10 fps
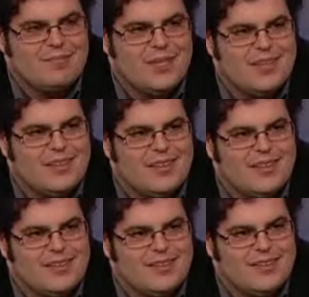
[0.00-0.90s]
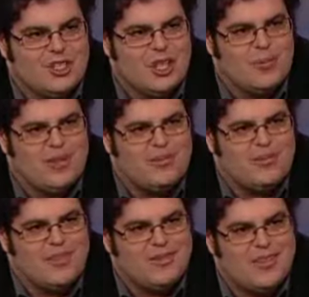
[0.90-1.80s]
be the gentleman
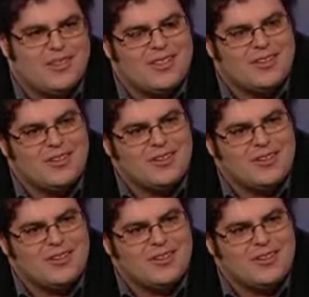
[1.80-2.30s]
of the theater.